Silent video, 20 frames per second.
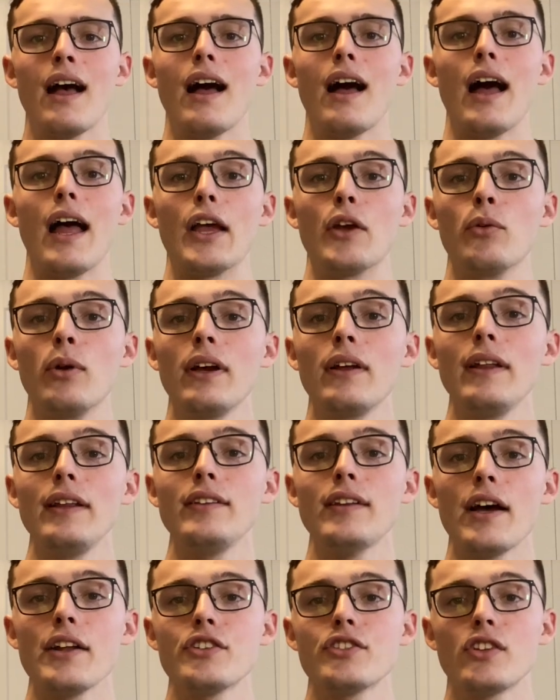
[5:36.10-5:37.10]
I quickly
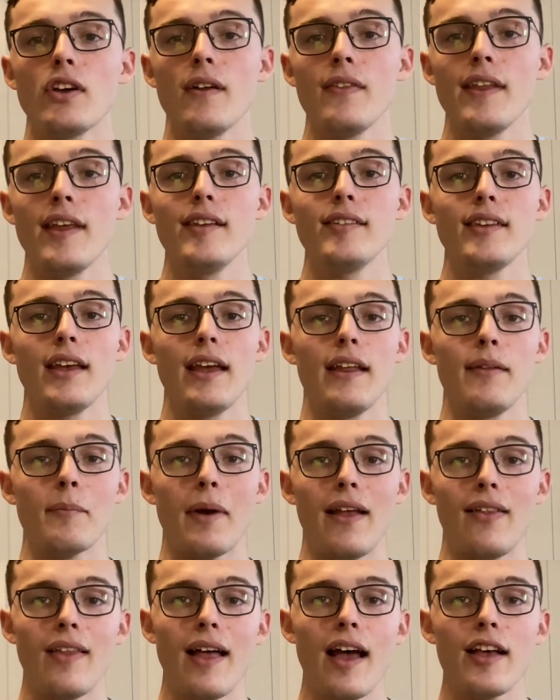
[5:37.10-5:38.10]
touched on this in
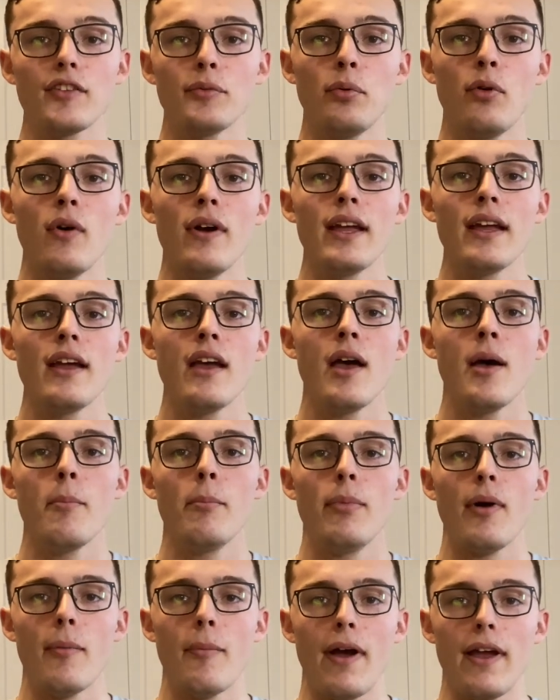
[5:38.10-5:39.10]
my last point,
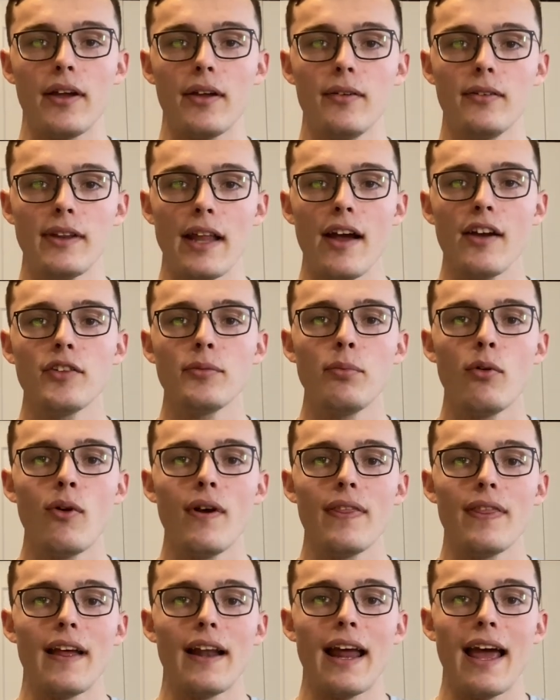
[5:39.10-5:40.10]
but my next
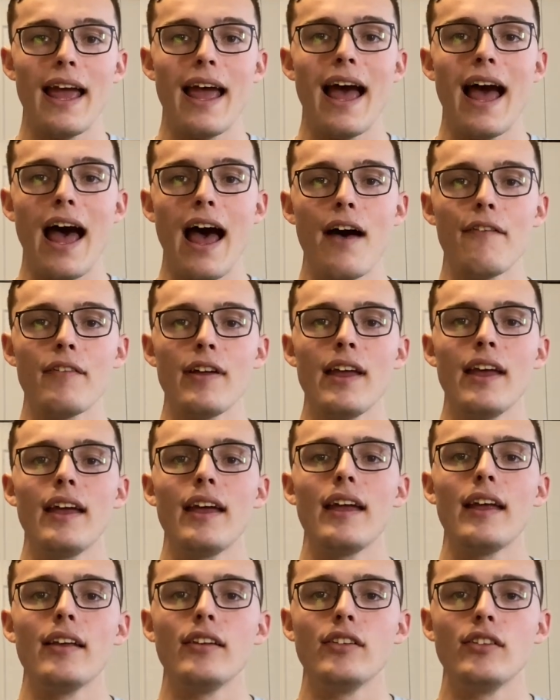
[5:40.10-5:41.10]
point that I have
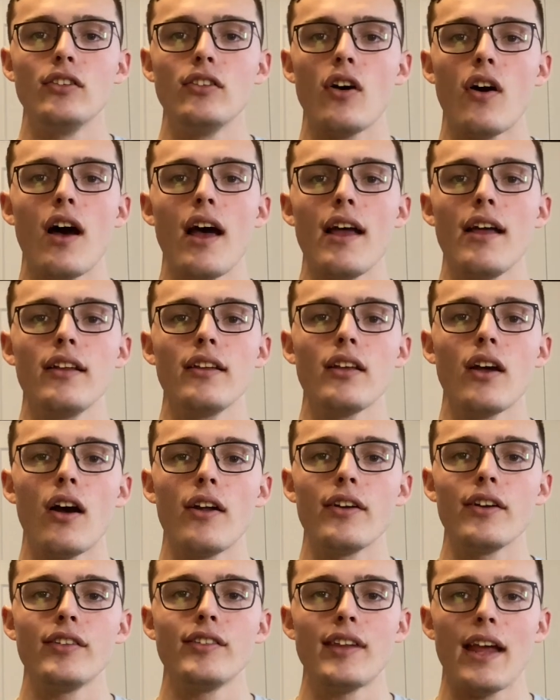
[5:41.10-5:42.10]
is not
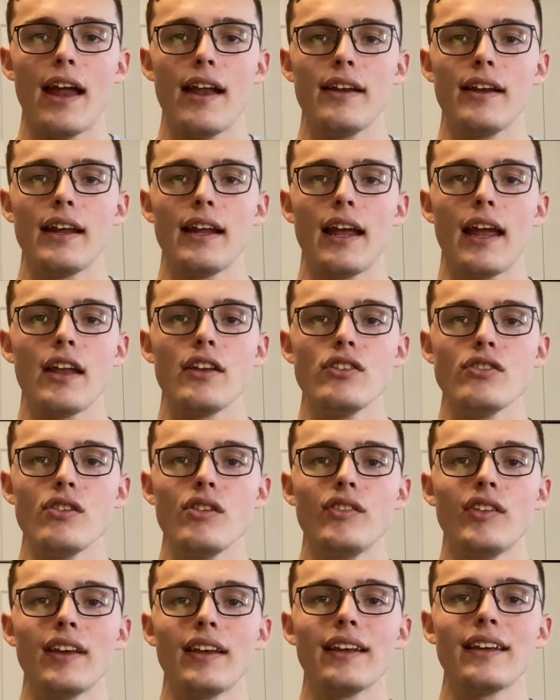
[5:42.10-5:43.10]
understanding and
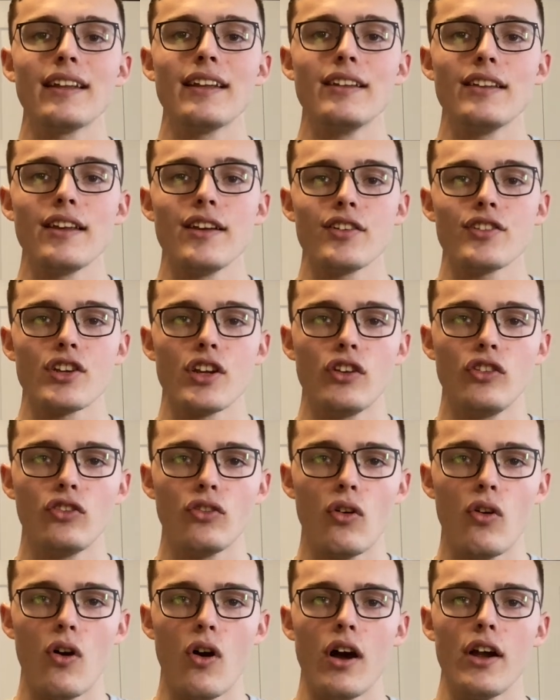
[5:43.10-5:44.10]
using conditions
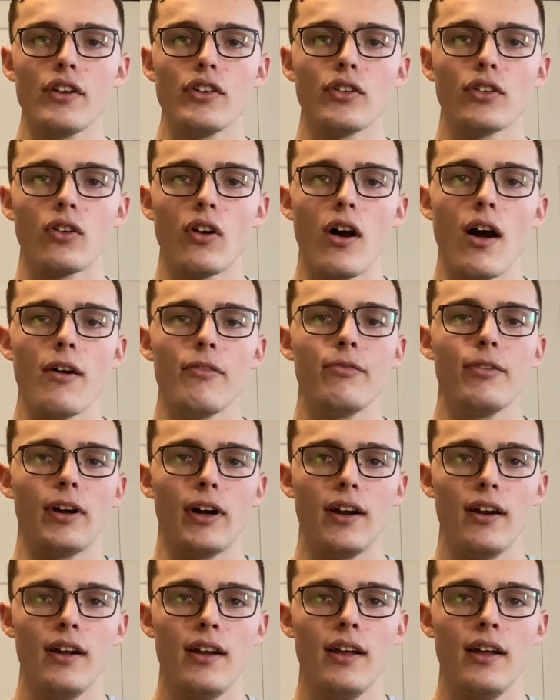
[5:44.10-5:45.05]
on your offer.